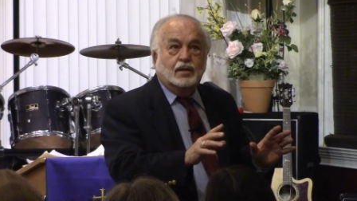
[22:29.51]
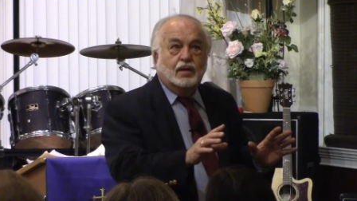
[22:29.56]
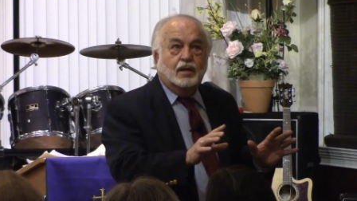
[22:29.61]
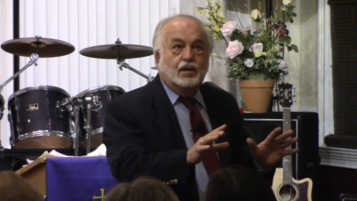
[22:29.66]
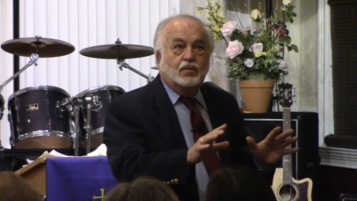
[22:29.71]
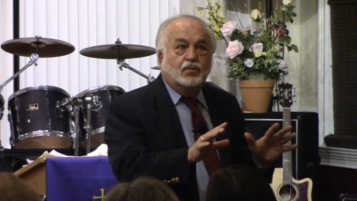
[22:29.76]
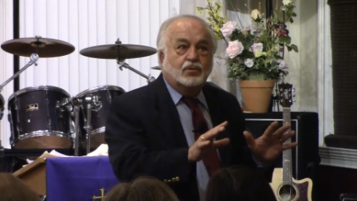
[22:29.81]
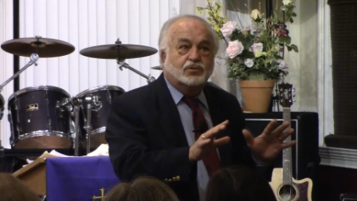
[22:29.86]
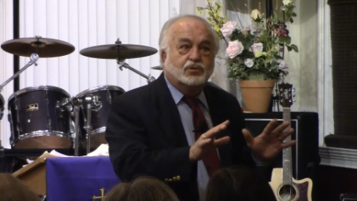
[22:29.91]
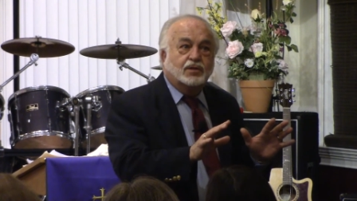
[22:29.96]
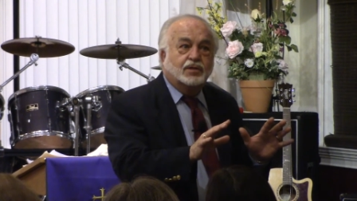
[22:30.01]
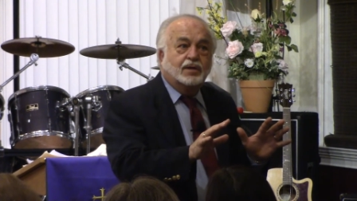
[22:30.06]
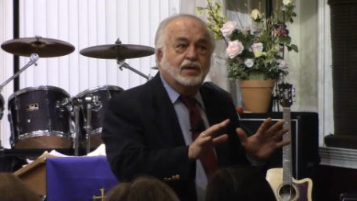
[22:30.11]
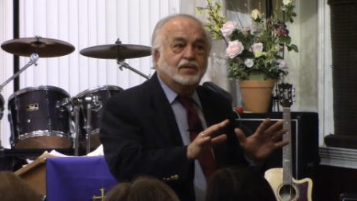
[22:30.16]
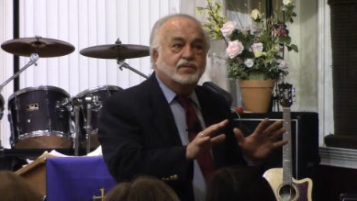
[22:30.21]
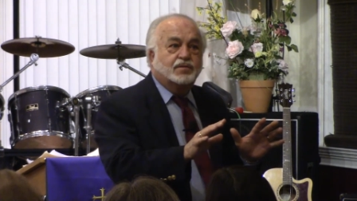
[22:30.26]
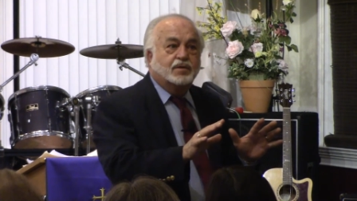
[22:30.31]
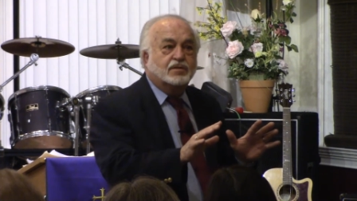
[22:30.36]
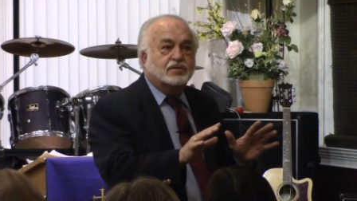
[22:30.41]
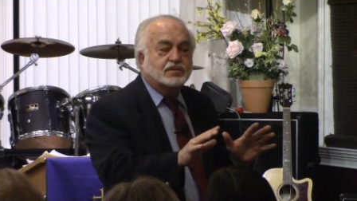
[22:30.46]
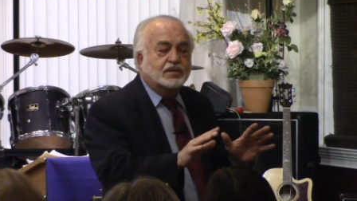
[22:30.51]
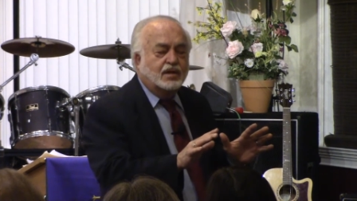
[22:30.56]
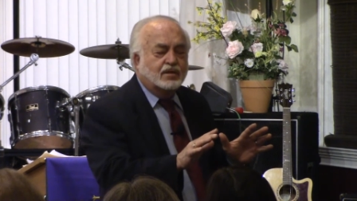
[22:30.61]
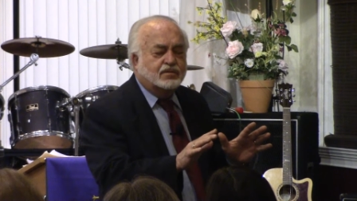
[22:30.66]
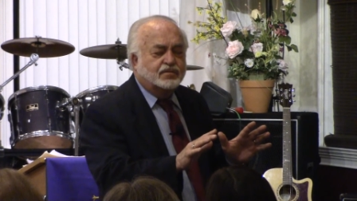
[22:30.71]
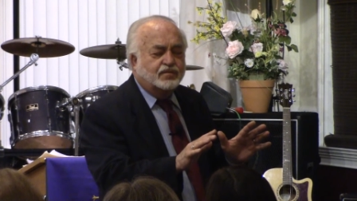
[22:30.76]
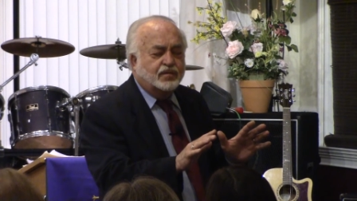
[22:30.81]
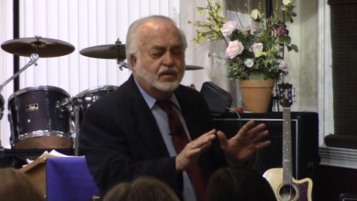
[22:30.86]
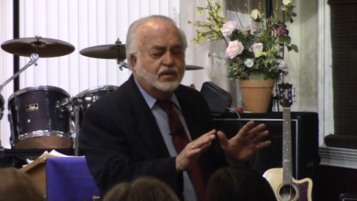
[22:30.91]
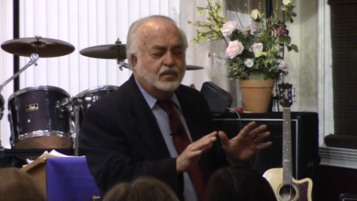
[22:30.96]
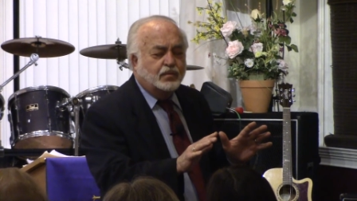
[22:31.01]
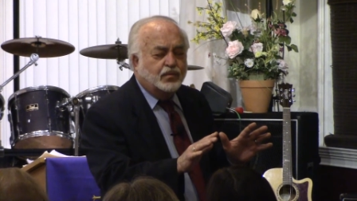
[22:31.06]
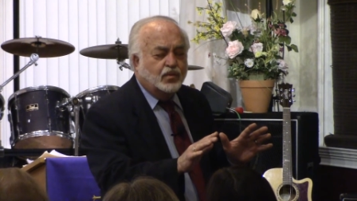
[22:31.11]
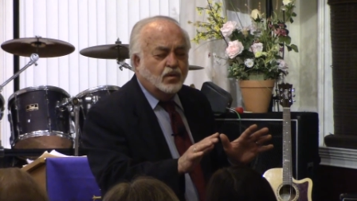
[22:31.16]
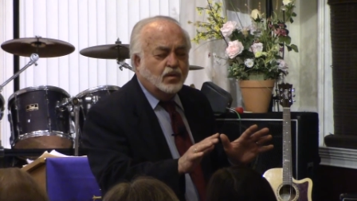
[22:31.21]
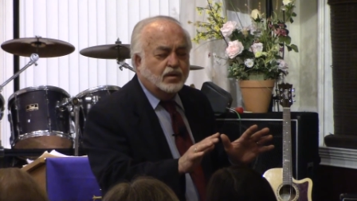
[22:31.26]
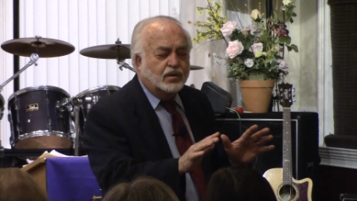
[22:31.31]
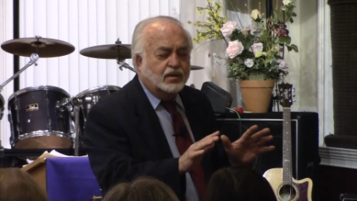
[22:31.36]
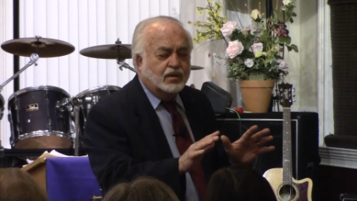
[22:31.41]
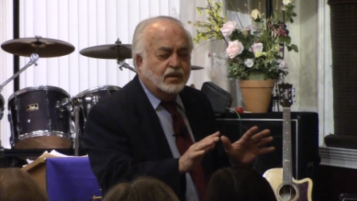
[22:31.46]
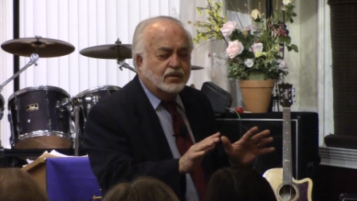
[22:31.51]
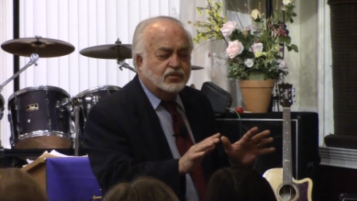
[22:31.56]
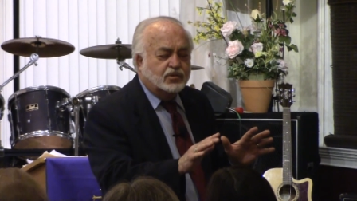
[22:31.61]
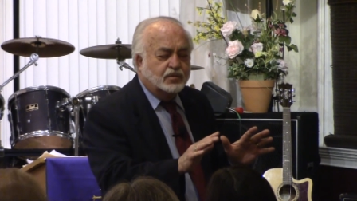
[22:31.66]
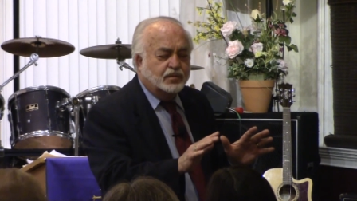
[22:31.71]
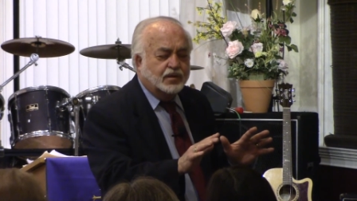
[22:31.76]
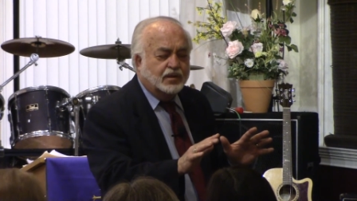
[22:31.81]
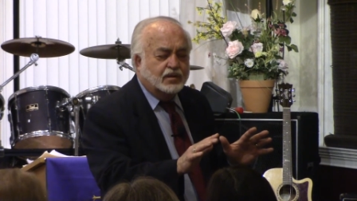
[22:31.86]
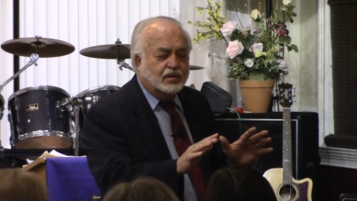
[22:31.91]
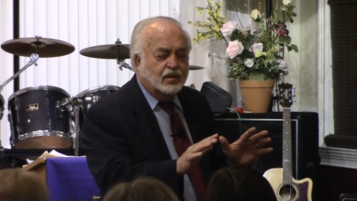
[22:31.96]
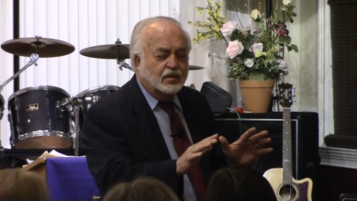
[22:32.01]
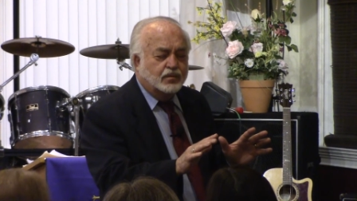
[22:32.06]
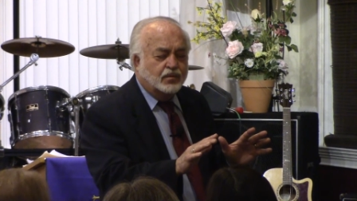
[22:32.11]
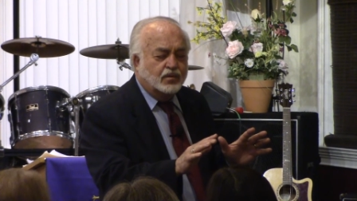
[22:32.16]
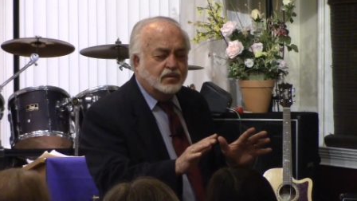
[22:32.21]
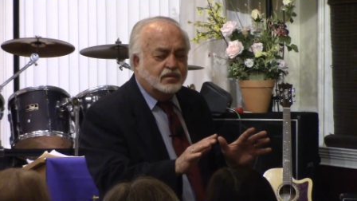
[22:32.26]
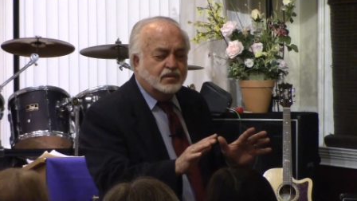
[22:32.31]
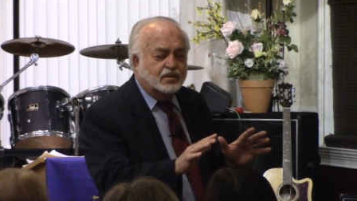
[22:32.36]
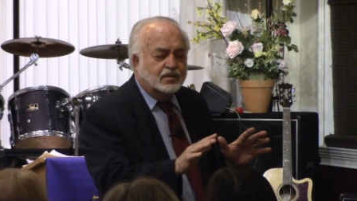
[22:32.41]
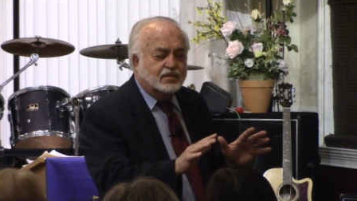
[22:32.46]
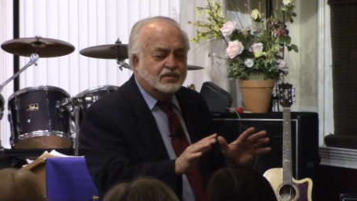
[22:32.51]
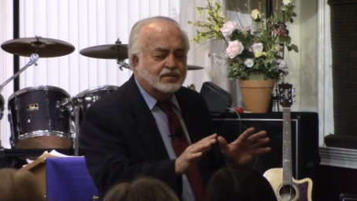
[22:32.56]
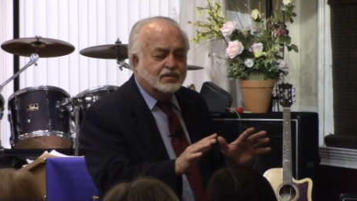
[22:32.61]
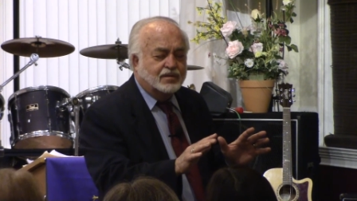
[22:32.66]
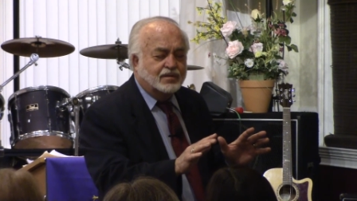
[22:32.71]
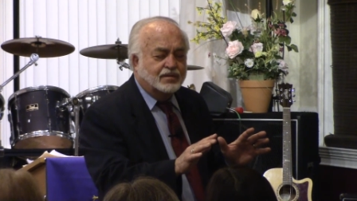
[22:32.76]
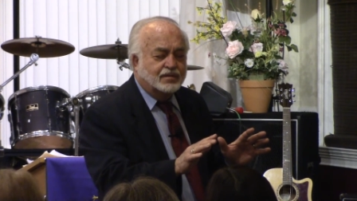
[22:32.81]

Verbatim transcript: I want you to get this. It's very important that you pick up on this.